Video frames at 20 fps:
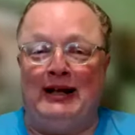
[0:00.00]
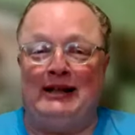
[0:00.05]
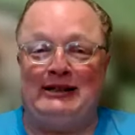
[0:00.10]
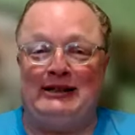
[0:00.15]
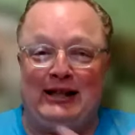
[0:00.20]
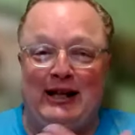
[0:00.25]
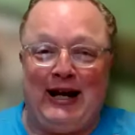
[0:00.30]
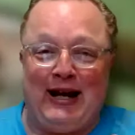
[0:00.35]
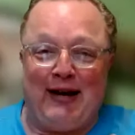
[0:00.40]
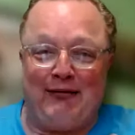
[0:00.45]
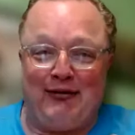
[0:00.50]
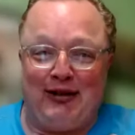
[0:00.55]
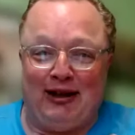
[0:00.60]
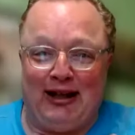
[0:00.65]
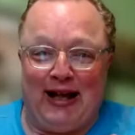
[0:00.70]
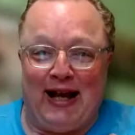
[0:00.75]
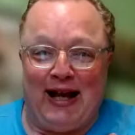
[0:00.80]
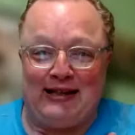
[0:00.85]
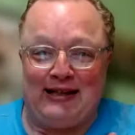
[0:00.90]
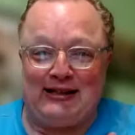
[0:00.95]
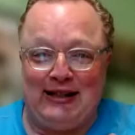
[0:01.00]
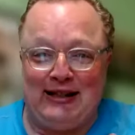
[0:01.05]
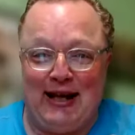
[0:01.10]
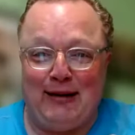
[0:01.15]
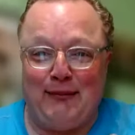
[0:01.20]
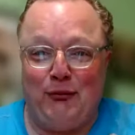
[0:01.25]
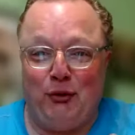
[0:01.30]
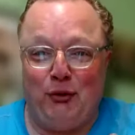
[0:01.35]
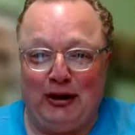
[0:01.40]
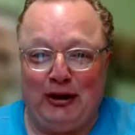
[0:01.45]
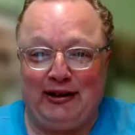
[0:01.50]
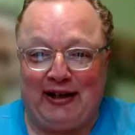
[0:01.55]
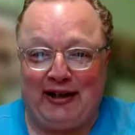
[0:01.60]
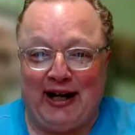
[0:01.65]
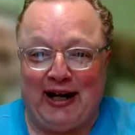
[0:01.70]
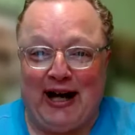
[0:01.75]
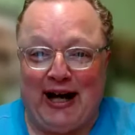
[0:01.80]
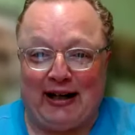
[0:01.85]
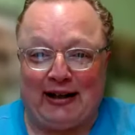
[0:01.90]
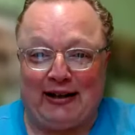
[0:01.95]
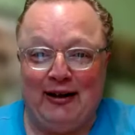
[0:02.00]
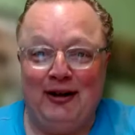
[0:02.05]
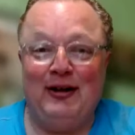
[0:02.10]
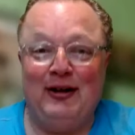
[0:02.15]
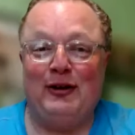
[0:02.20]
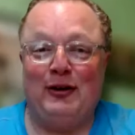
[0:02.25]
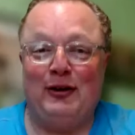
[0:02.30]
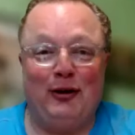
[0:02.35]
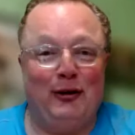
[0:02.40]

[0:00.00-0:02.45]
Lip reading: Plus, you have the last name Woodcock.